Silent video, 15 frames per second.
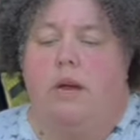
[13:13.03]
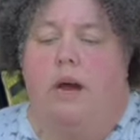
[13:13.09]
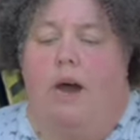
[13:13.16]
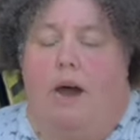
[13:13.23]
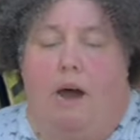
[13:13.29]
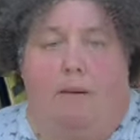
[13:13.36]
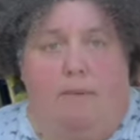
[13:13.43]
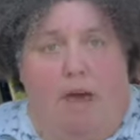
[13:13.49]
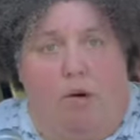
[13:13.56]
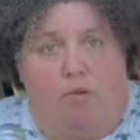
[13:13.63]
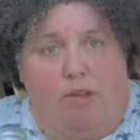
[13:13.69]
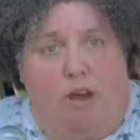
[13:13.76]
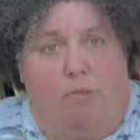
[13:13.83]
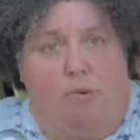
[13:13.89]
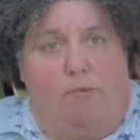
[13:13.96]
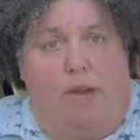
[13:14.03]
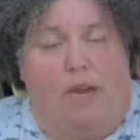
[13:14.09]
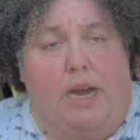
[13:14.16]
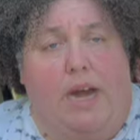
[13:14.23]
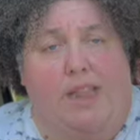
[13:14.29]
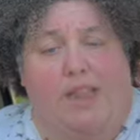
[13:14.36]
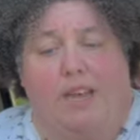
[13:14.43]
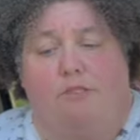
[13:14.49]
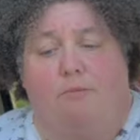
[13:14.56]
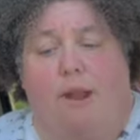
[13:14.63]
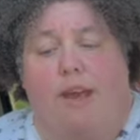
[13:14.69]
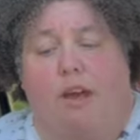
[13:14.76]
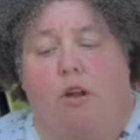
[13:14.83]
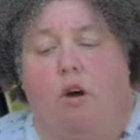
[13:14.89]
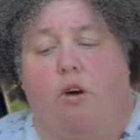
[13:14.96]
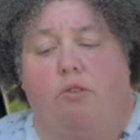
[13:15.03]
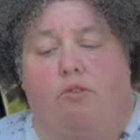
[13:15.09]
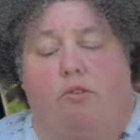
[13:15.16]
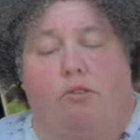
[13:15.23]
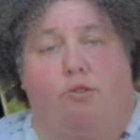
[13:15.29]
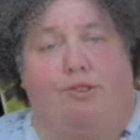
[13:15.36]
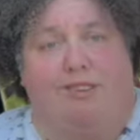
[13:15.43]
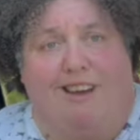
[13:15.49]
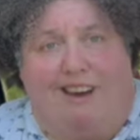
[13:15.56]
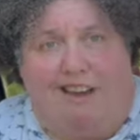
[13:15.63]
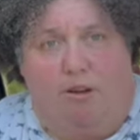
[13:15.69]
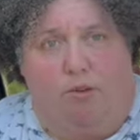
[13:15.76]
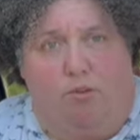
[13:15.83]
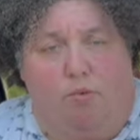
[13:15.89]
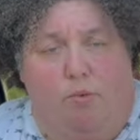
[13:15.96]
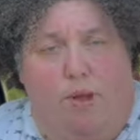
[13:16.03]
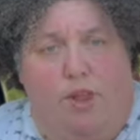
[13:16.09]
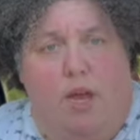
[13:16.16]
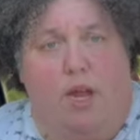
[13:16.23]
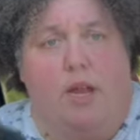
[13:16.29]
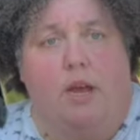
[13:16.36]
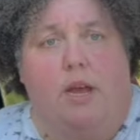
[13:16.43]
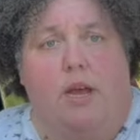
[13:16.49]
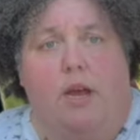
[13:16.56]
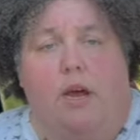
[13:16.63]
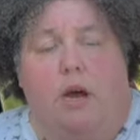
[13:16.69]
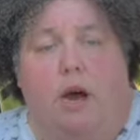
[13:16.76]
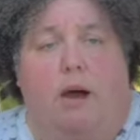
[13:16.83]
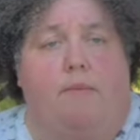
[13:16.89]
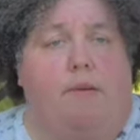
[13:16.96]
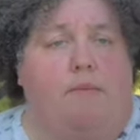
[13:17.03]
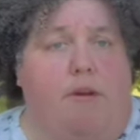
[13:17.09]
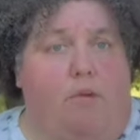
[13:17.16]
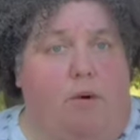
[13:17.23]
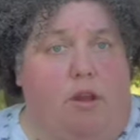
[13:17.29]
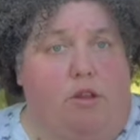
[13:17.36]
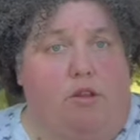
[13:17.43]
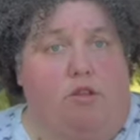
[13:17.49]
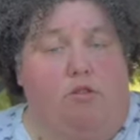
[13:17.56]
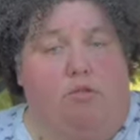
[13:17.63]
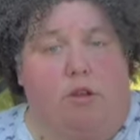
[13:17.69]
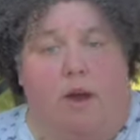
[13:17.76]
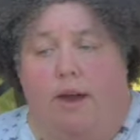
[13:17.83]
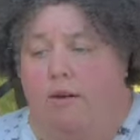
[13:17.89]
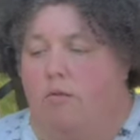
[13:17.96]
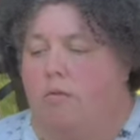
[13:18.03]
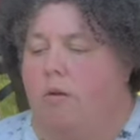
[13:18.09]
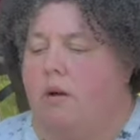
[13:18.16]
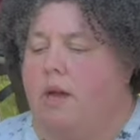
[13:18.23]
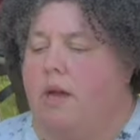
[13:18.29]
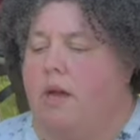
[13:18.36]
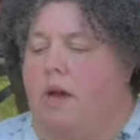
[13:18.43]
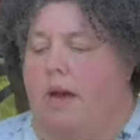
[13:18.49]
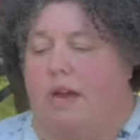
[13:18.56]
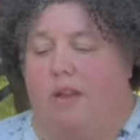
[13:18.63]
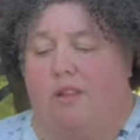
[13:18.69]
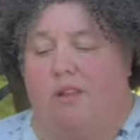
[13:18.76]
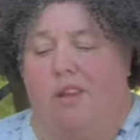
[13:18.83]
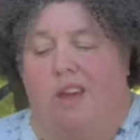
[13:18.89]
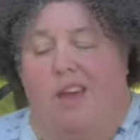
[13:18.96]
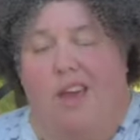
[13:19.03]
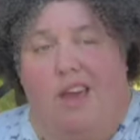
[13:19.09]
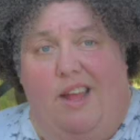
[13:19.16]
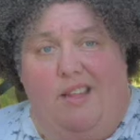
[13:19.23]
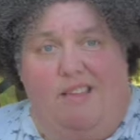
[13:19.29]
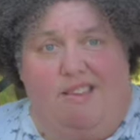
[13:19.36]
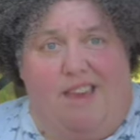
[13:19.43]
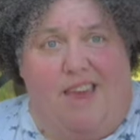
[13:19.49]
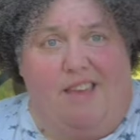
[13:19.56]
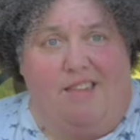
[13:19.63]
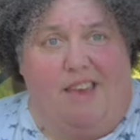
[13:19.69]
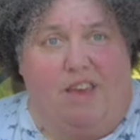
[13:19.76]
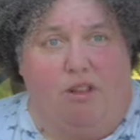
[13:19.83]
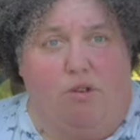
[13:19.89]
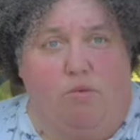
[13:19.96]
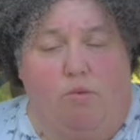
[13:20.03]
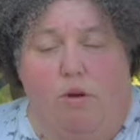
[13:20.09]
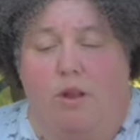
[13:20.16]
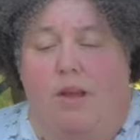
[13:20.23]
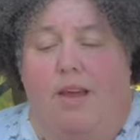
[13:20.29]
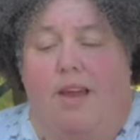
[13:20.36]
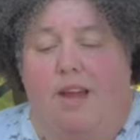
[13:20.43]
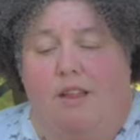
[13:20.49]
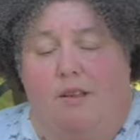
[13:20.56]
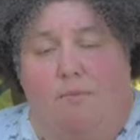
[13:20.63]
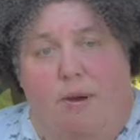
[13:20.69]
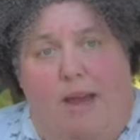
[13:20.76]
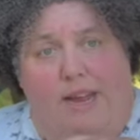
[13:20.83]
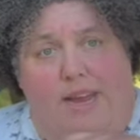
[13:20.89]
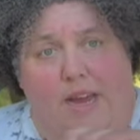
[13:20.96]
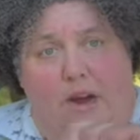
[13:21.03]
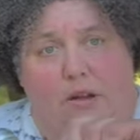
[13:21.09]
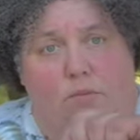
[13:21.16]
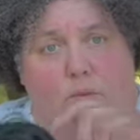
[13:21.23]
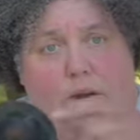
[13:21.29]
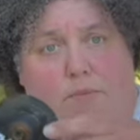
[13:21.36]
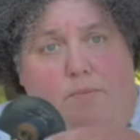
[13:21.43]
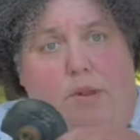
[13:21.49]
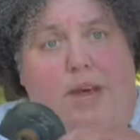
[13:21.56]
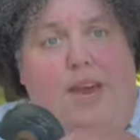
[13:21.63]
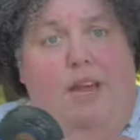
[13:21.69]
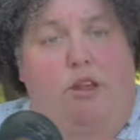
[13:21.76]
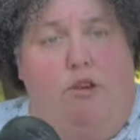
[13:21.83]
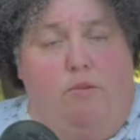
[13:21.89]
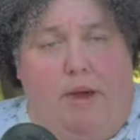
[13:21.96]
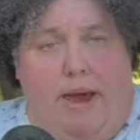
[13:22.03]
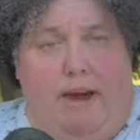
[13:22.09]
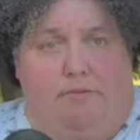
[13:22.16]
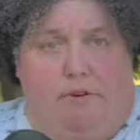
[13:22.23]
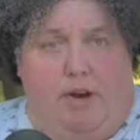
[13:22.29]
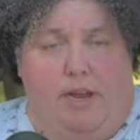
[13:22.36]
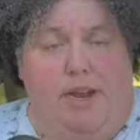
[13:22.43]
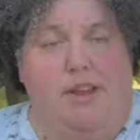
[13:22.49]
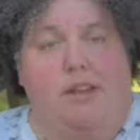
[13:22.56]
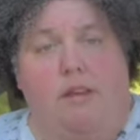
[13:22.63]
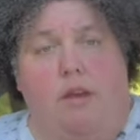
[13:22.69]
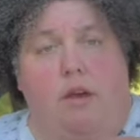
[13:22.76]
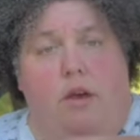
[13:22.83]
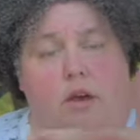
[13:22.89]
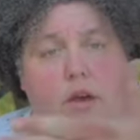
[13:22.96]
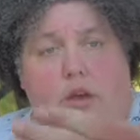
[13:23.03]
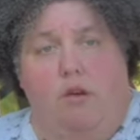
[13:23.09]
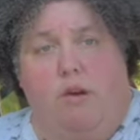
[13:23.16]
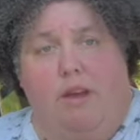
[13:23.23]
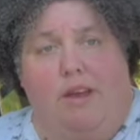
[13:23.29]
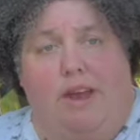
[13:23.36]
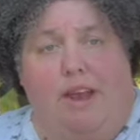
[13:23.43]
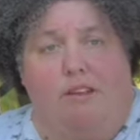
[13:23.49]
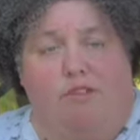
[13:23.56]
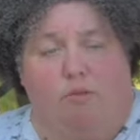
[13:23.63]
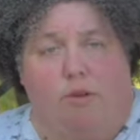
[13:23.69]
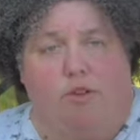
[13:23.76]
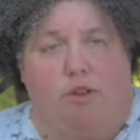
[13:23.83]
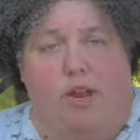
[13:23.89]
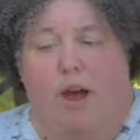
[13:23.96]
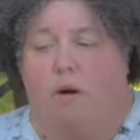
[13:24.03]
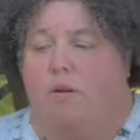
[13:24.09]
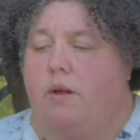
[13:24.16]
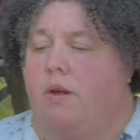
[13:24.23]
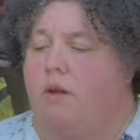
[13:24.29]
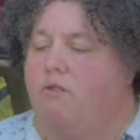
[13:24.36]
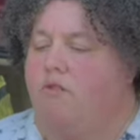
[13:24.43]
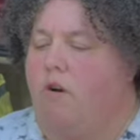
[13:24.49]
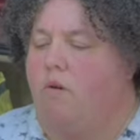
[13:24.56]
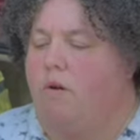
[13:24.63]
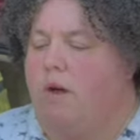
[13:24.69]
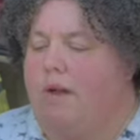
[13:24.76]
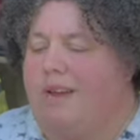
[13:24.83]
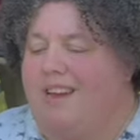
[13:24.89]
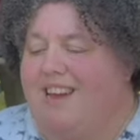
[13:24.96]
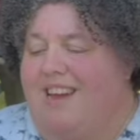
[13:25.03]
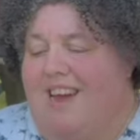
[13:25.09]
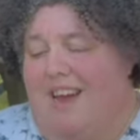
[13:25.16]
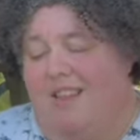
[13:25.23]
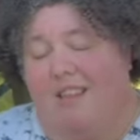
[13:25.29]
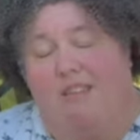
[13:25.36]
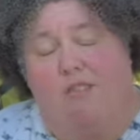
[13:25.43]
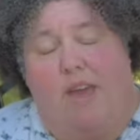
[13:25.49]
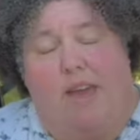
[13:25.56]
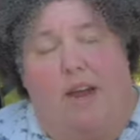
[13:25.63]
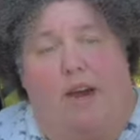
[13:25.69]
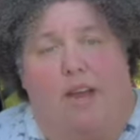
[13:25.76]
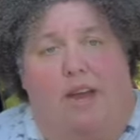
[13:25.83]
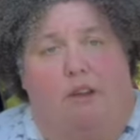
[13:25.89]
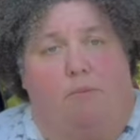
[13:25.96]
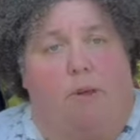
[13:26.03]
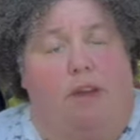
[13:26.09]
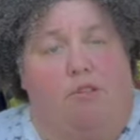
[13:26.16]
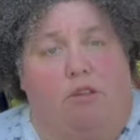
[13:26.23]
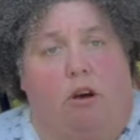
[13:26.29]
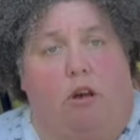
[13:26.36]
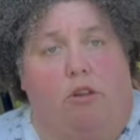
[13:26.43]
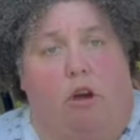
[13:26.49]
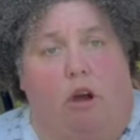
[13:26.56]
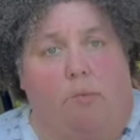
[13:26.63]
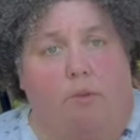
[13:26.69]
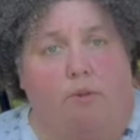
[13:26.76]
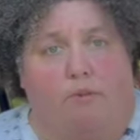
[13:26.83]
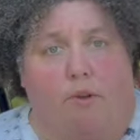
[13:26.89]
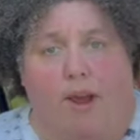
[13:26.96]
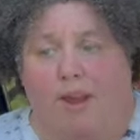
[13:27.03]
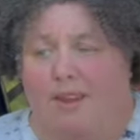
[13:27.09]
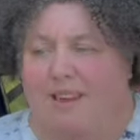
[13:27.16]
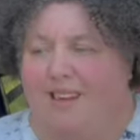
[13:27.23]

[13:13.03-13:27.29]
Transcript: It was helping me cut things, but I can also do tile with it. If I wanted to do tile work, I could, in this case, I could do wood. Depending on what blade you have on it, you can kind of switch it out. So, and this I got at a place called Harbor Freight,